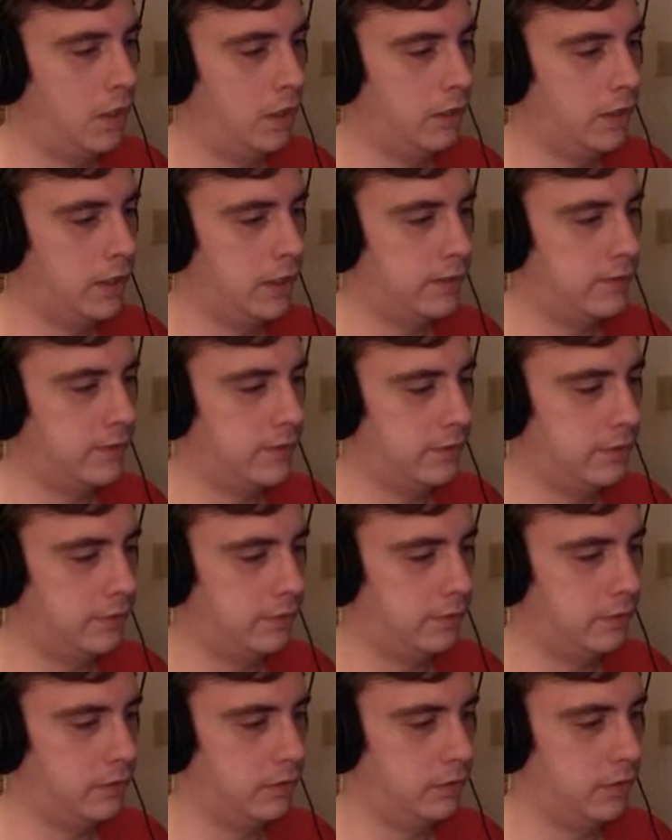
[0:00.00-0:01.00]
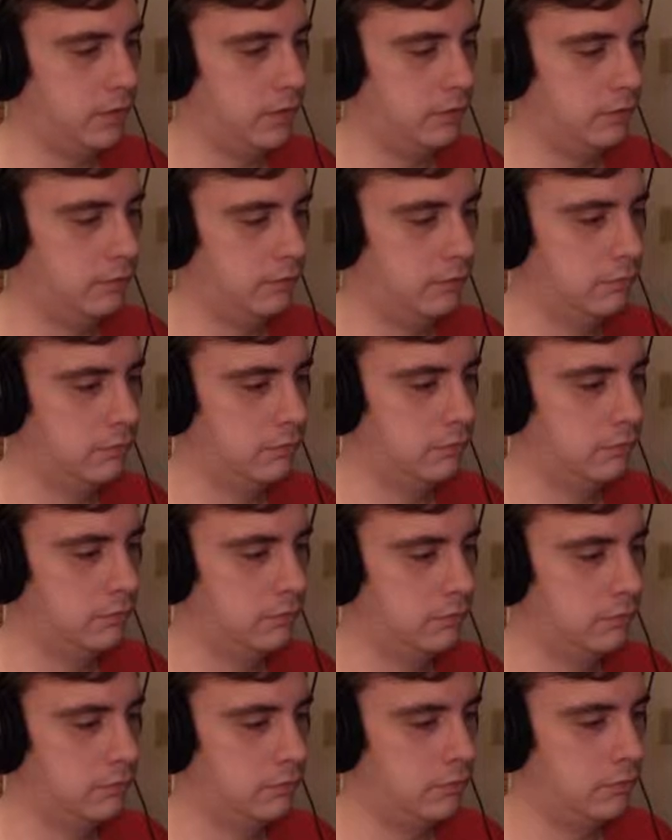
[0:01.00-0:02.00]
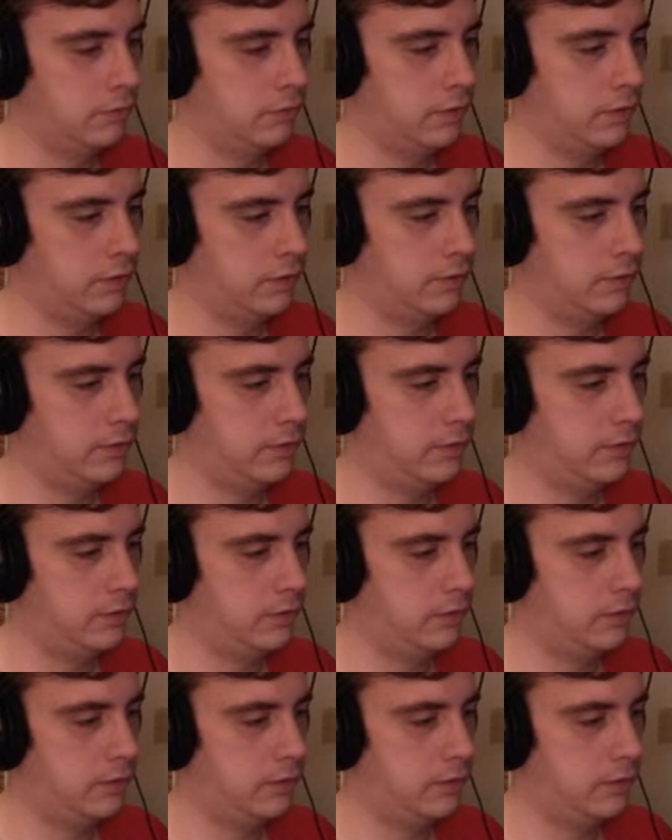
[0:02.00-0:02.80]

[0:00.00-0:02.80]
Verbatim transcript: Oh, that's how I did. Okay. So